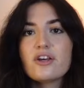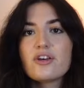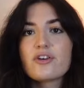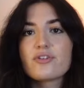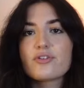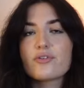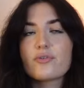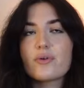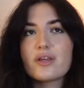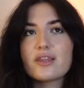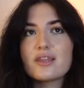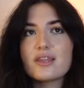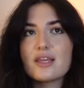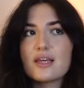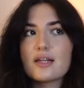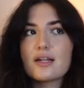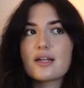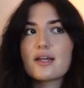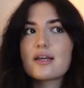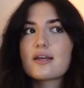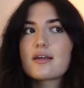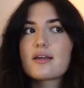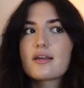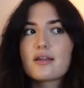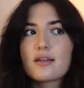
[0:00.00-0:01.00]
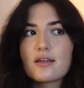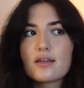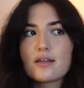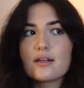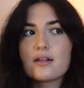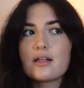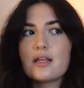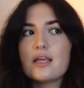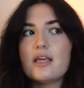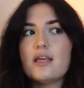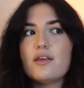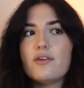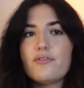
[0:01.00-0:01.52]
So I think like
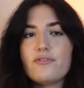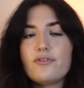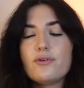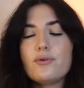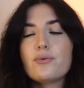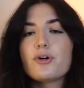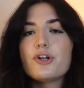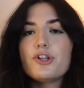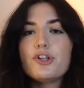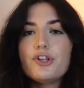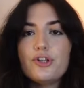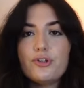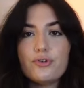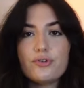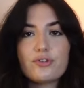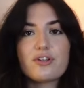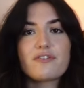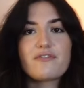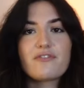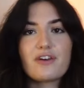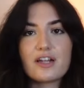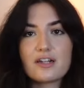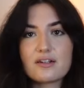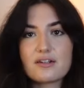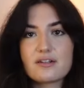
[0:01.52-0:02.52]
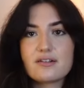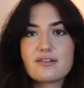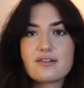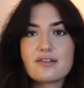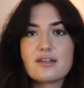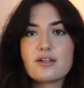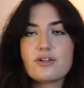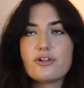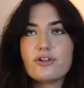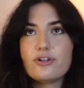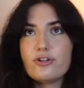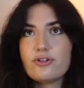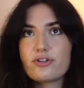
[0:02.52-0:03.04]
if you are new to fantasy
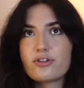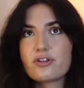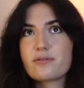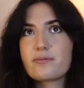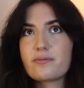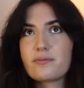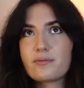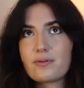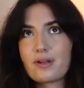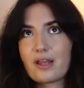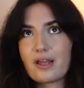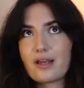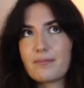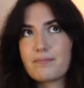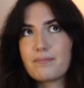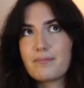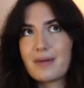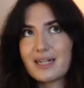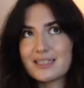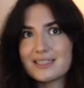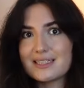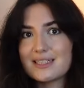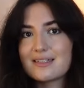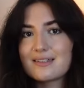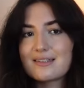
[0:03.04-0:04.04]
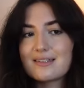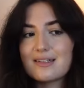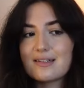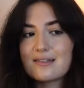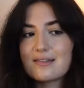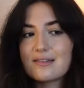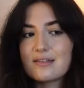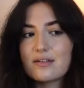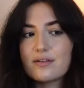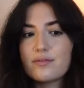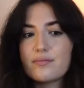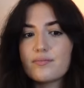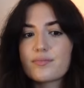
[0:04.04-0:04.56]
and new to like magic
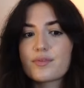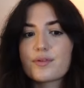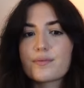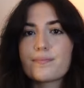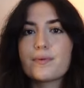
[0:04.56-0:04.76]
systems,